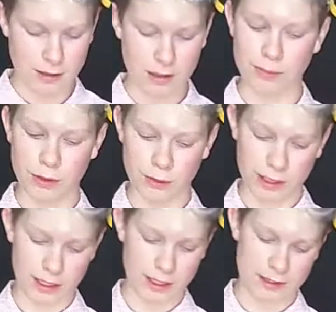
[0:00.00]

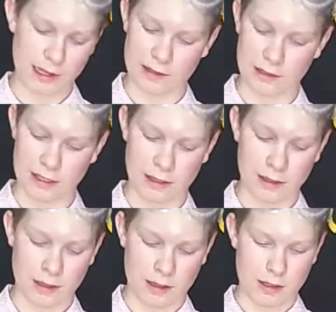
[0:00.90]
Kablooey, exactly.
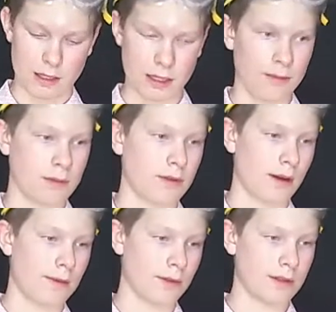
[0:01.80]
So
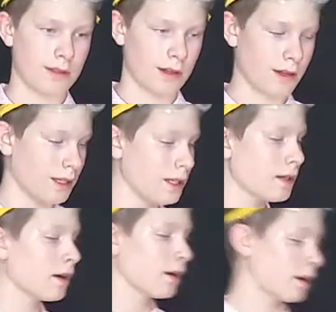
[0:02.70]
I'm going to put this on
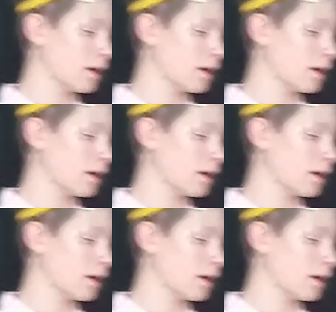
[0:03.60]
here.